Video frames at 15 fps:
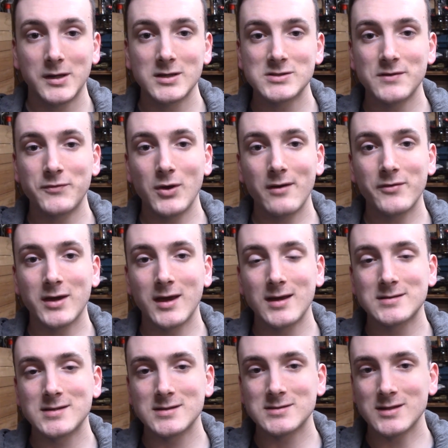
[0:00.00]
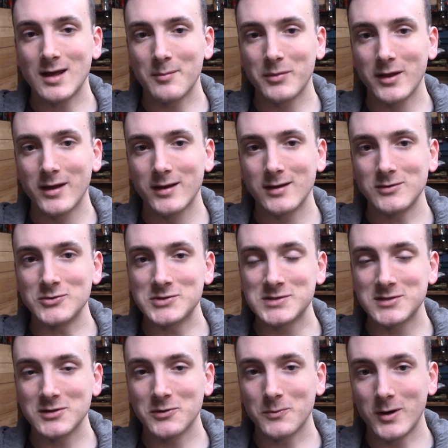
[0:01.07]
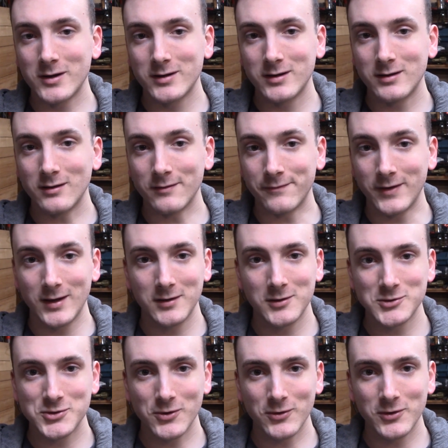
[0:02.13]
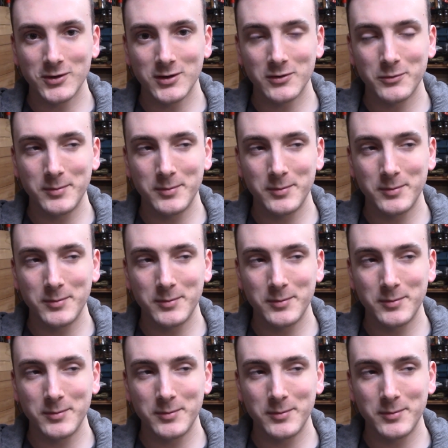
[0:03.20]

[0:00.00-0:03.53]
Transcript: because if you have a case that's not black and you still wanted a fan controller,